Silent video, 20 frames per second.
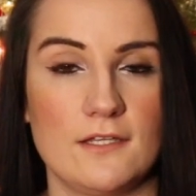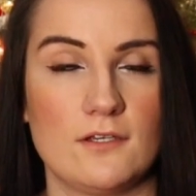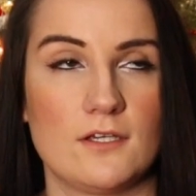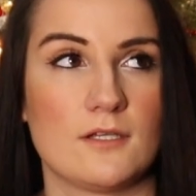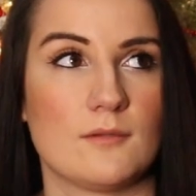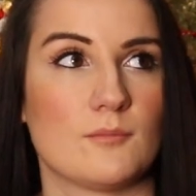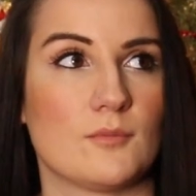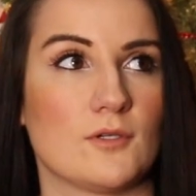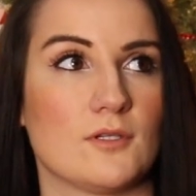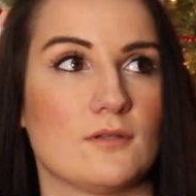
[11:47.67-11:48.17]
You
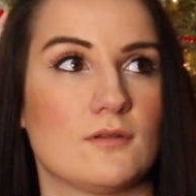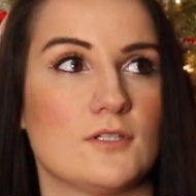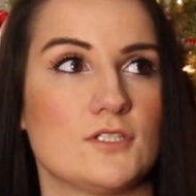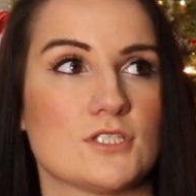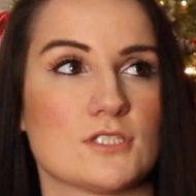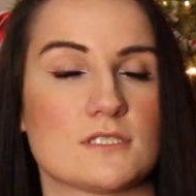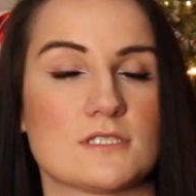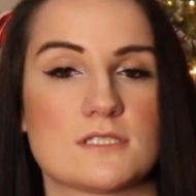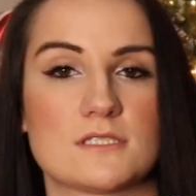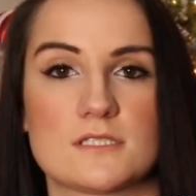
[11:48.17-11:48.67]
can put
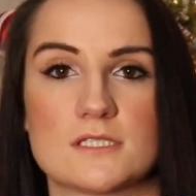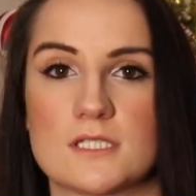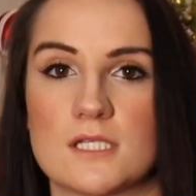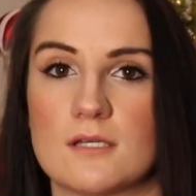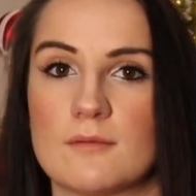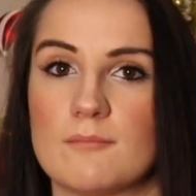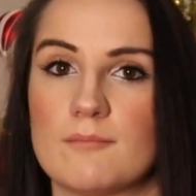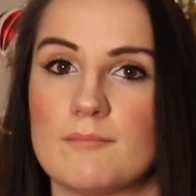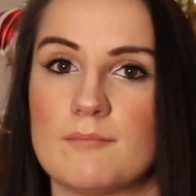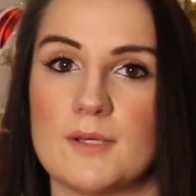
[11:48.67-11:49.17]
just
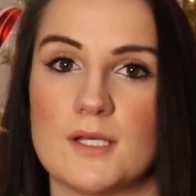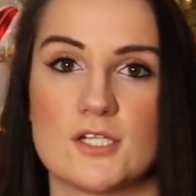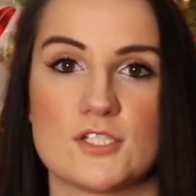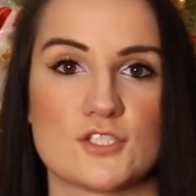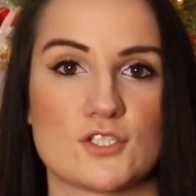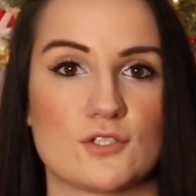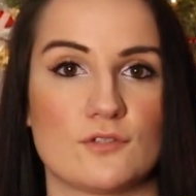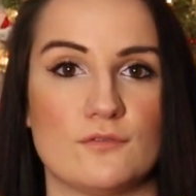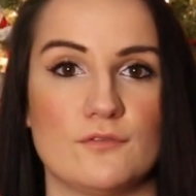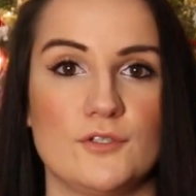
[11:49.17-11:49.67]

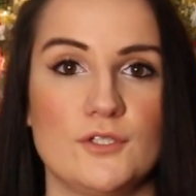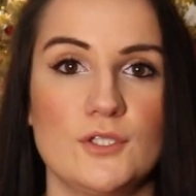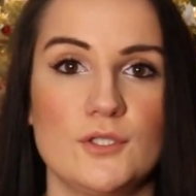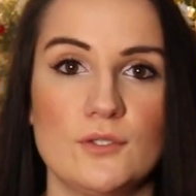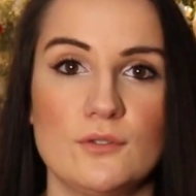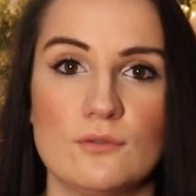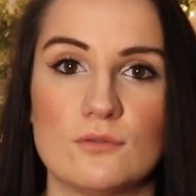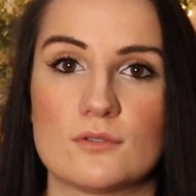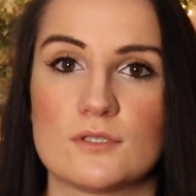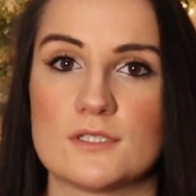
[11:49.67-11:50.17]
picture of
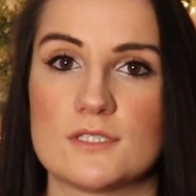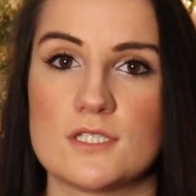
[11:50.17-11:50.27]
you or